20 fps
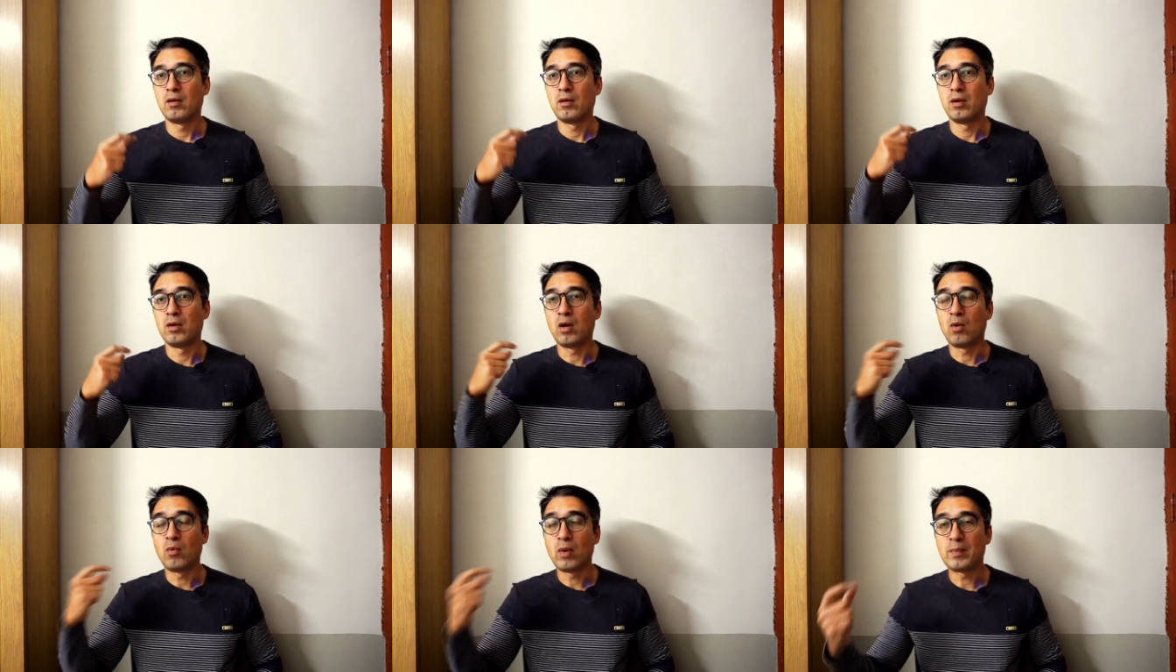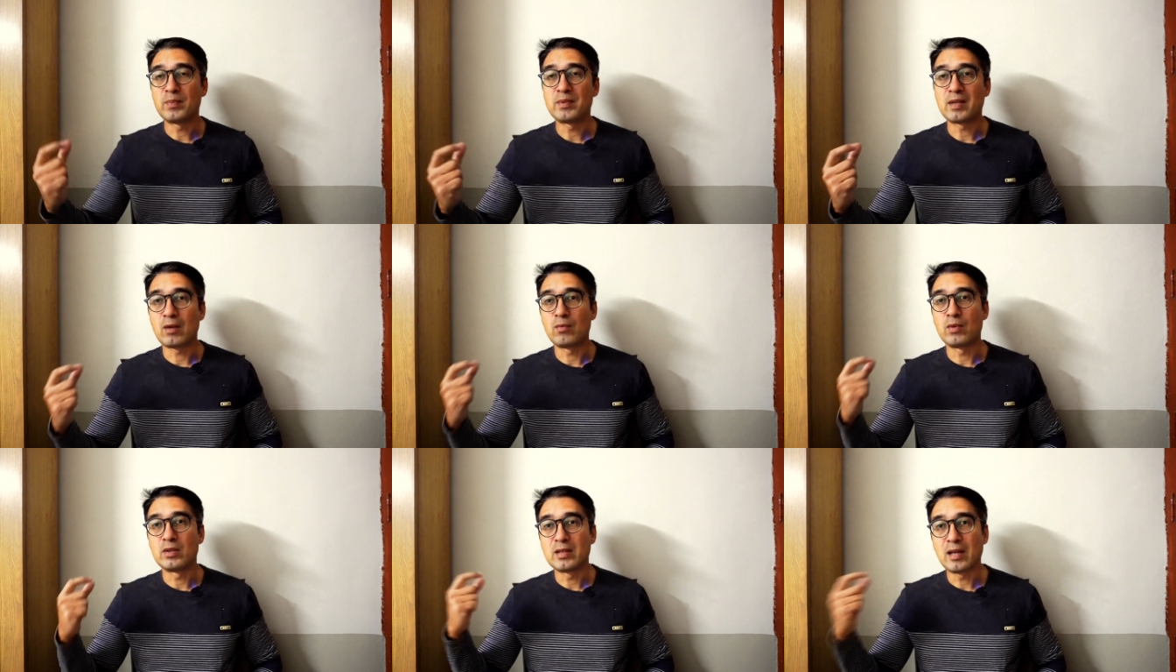you know a
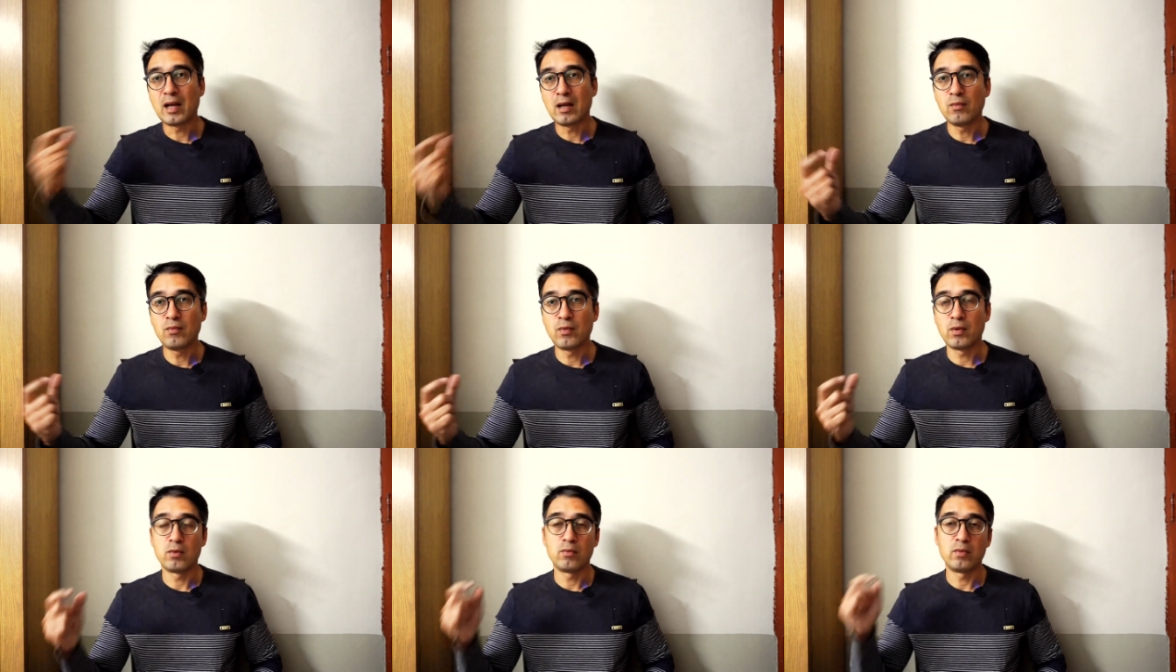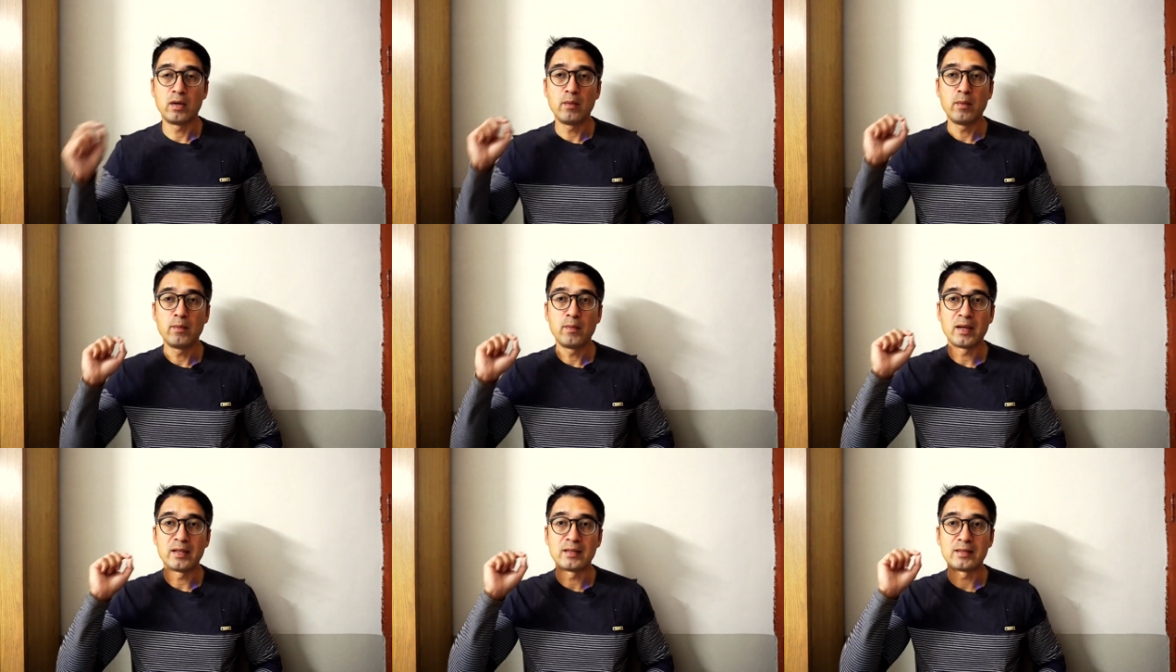website was helpful,
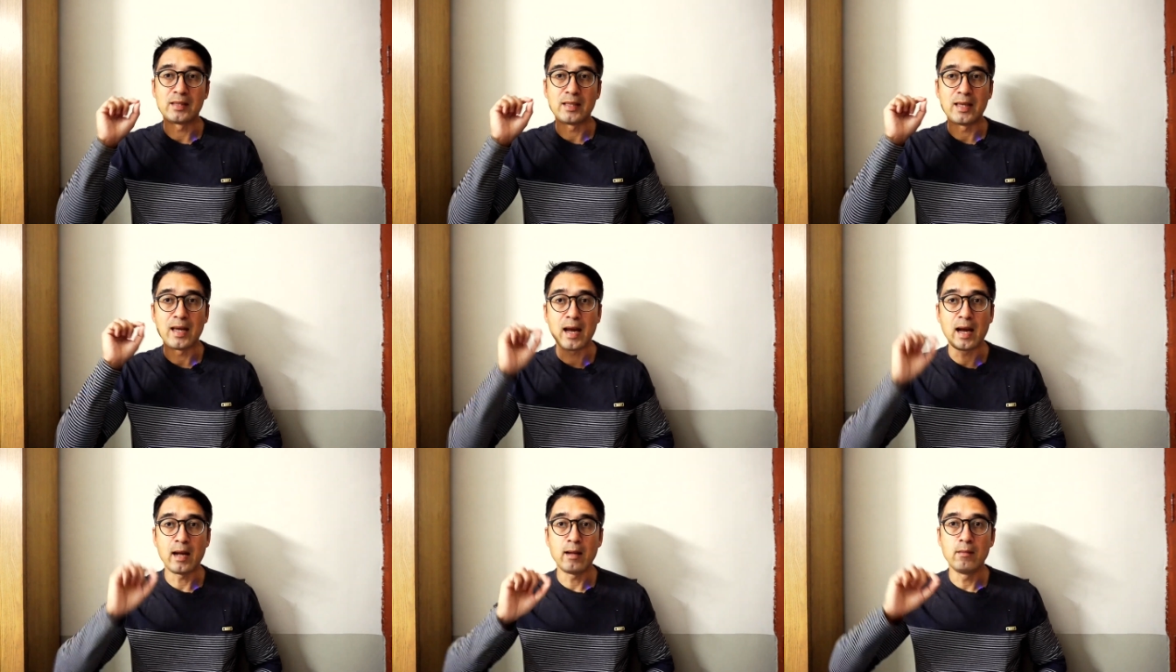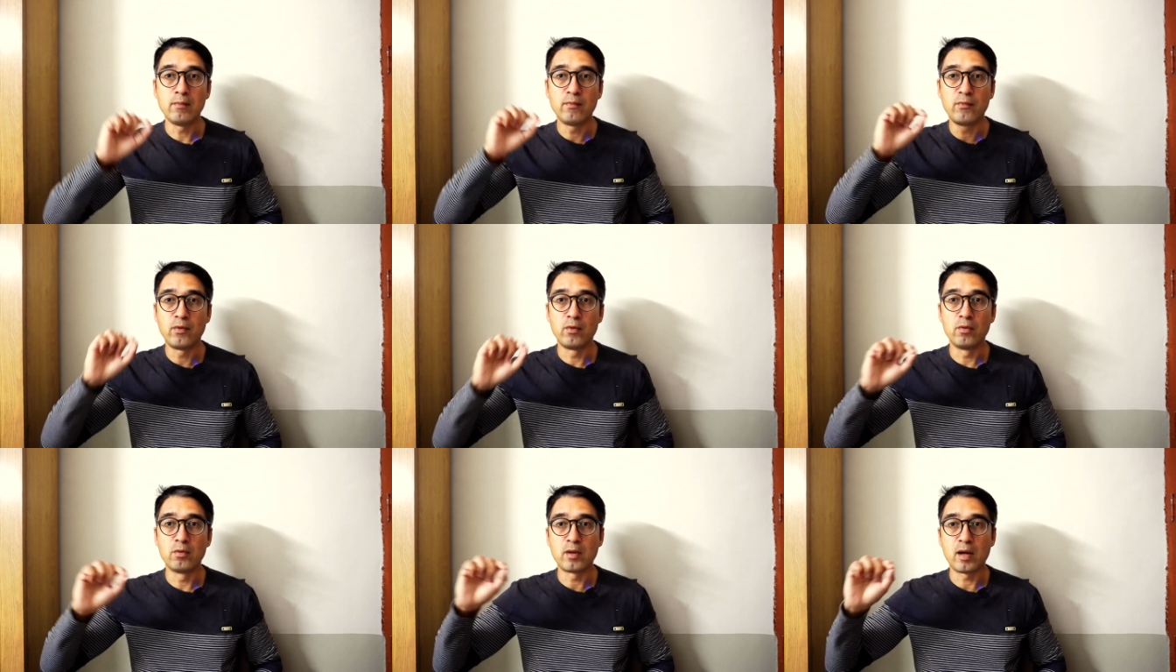remember it's the
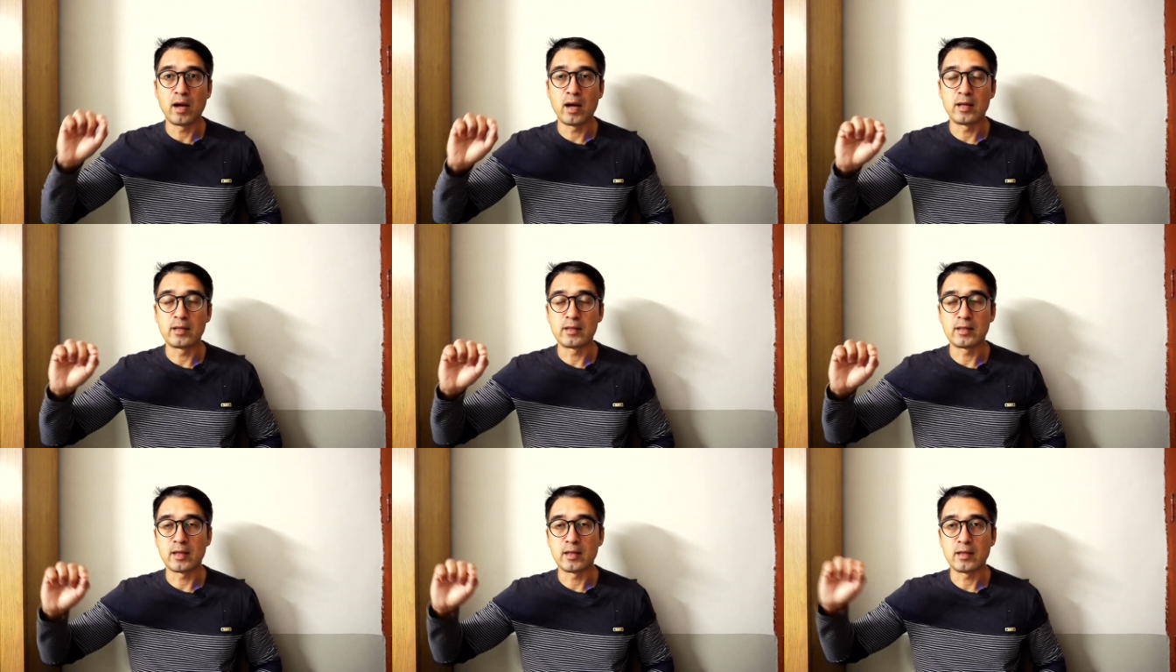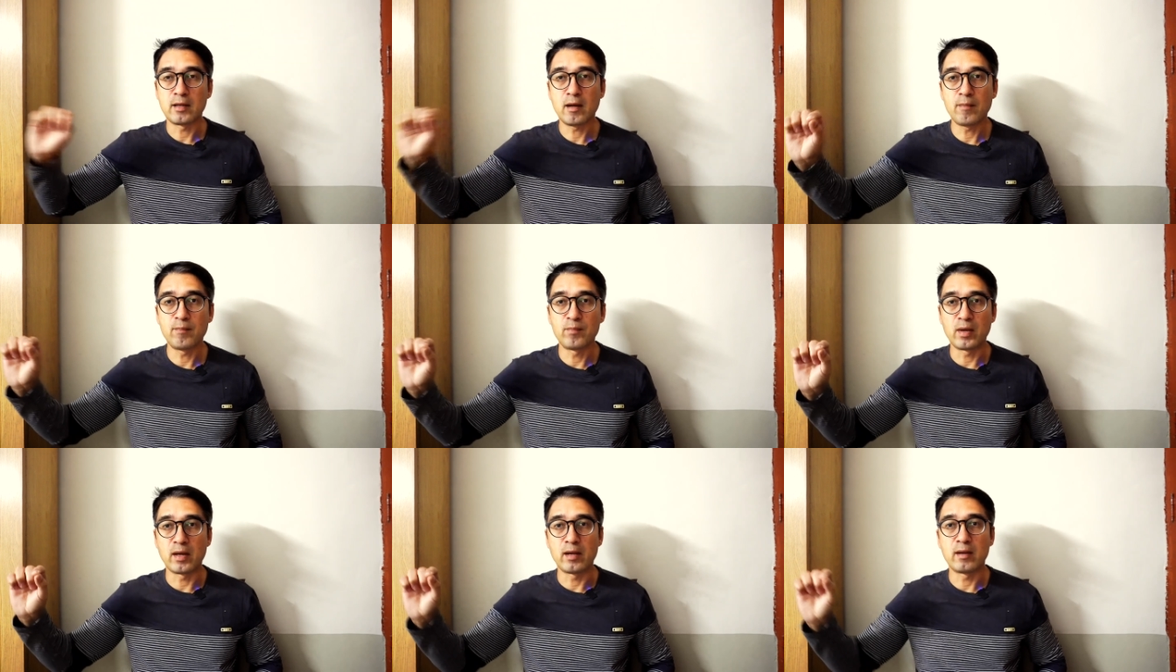helpful content
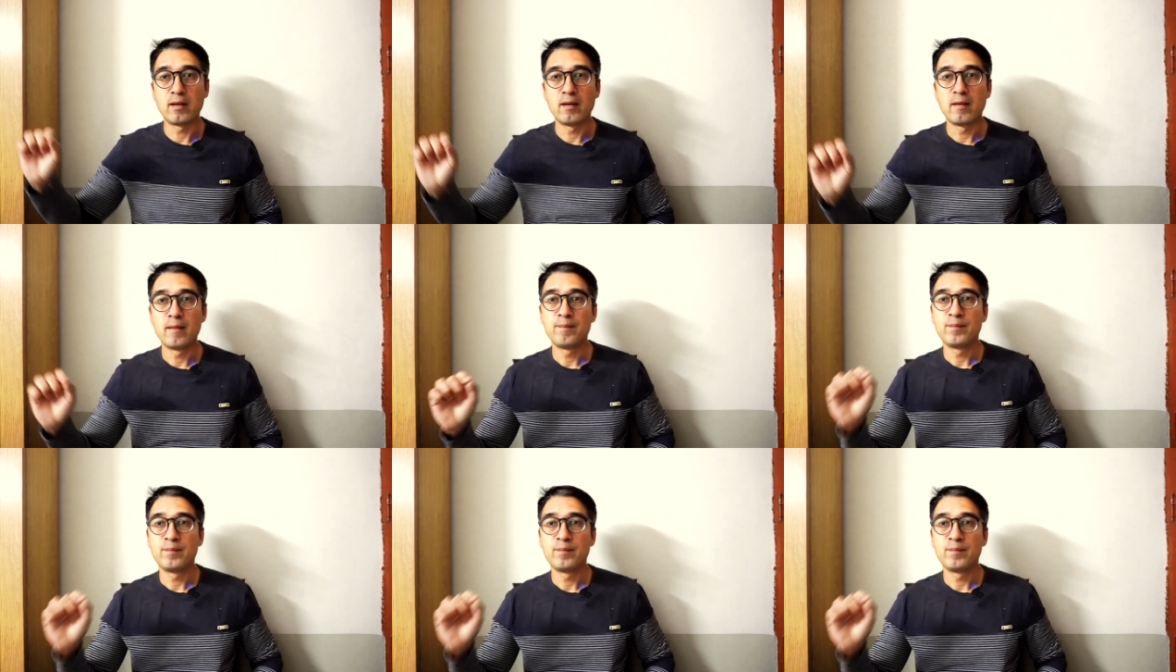update.